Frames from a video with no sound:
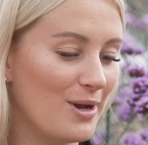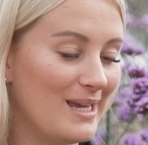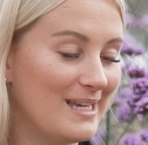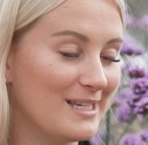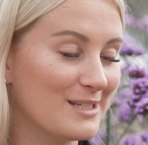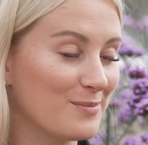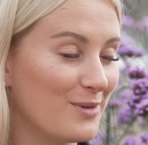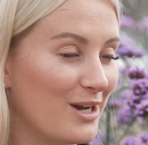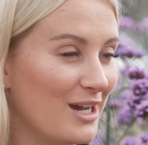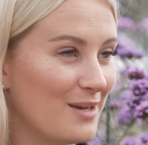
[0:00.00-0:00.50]

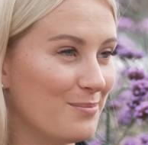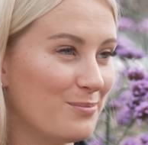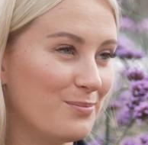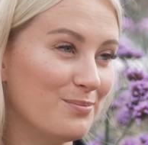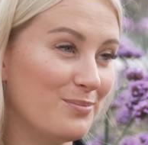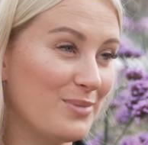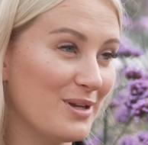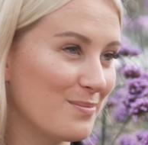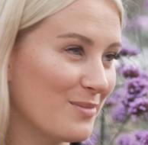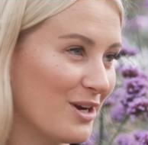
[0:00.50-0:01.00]
it's
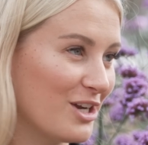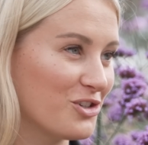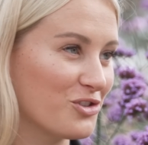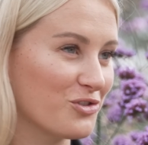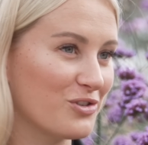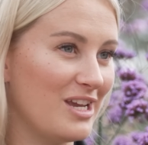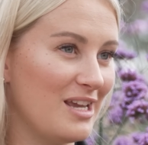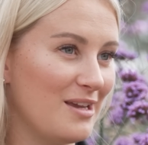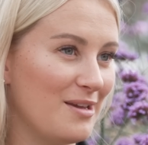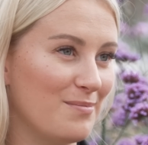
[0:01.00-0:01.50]
been my
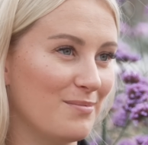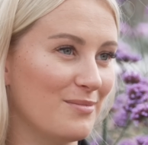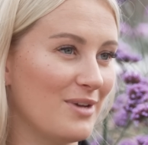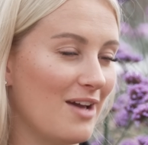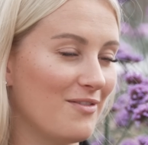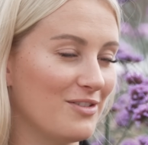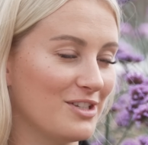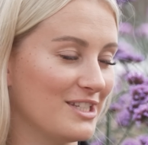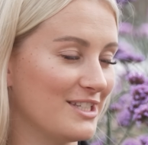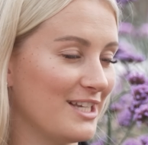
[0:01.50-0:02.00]
dream
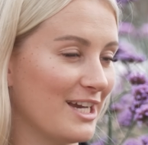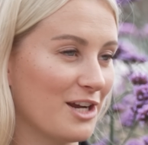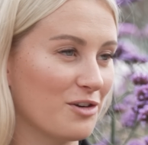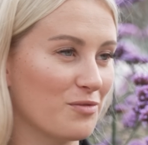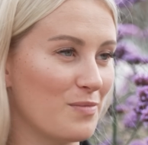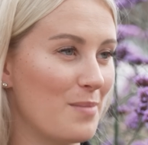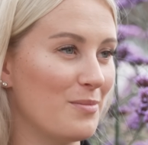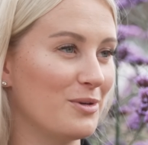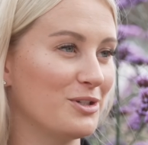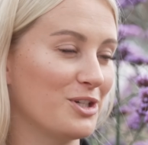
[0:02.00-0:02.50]
ever since I can
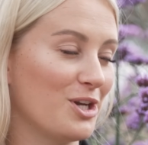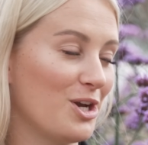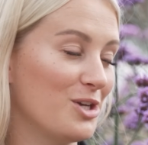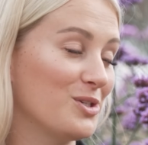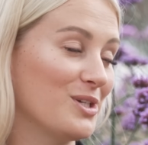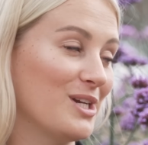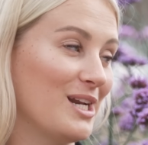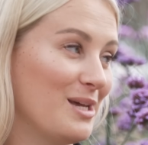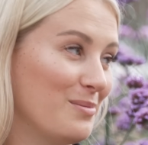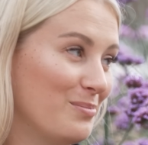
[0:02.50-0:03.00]
remember to go
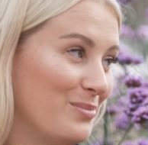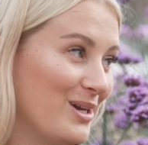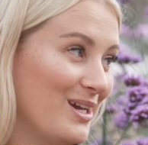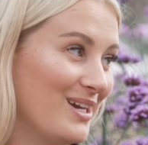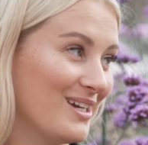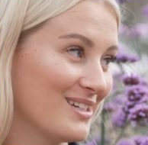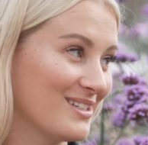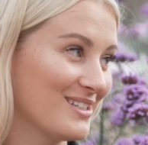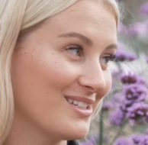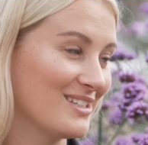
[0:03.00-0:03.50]
to an
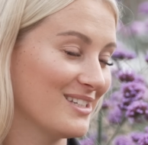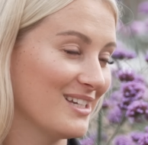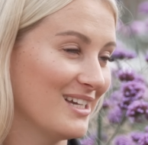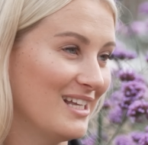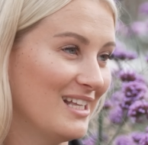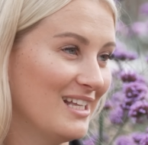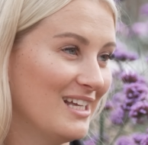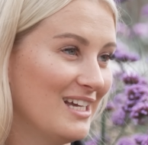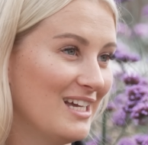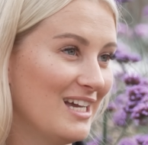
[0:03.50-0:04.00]
Olympics.
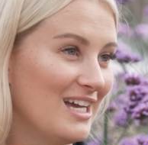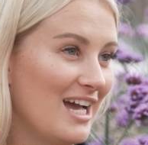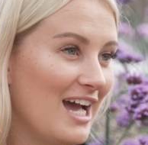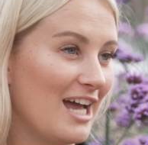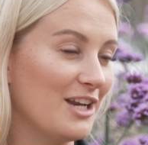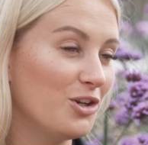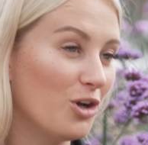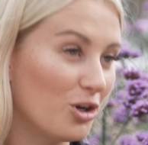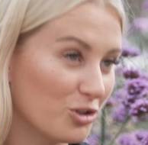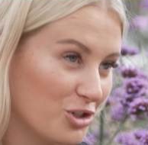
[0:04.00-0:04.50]

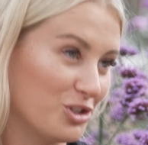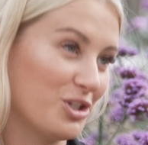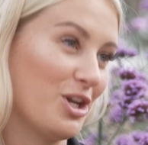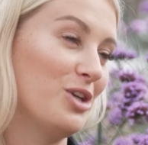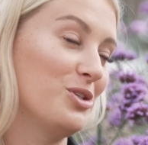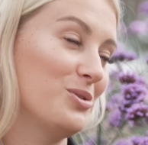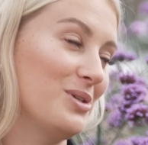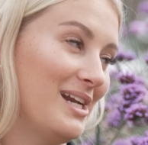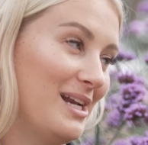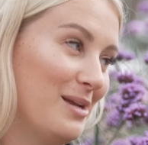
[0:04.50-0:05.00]
And not just
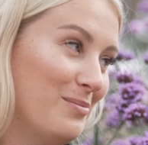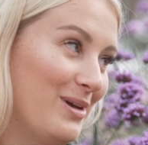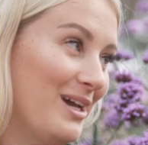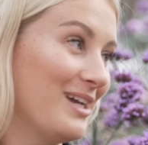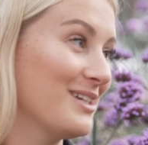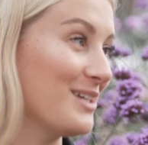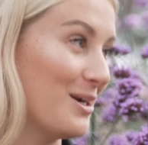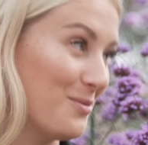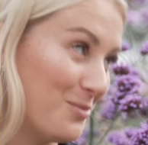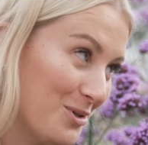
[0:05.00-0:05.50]
go to an
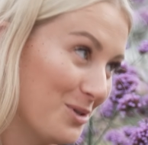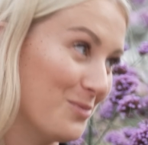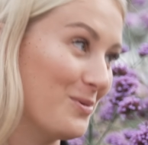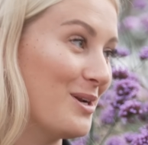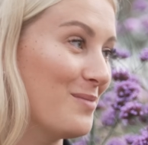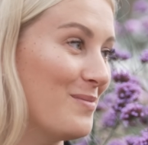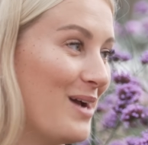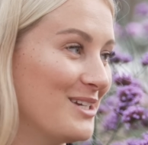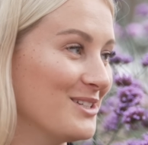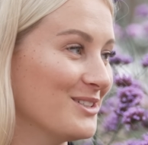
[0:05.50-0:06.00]
Olympics, I want to win
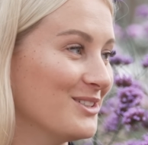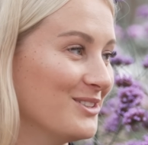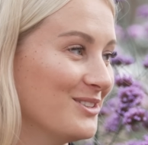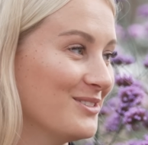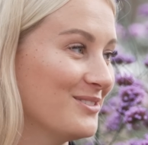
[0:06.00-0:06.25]
a medal.